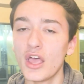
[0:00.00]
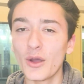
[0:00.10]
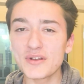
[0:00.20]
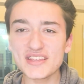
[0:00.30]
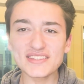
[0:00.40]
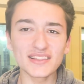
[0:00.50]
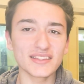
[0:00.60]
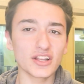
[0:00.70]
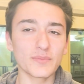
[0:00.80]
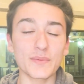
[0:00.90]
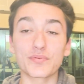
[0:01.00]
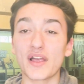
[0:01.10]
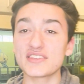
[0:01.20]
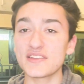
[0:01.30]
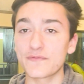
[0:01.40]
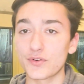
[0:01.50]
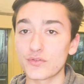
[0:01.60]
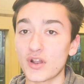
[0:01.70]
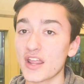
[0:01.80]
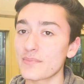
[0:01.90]
which is a little bit pricey for a
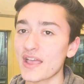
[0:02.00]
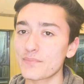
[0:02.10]
running back,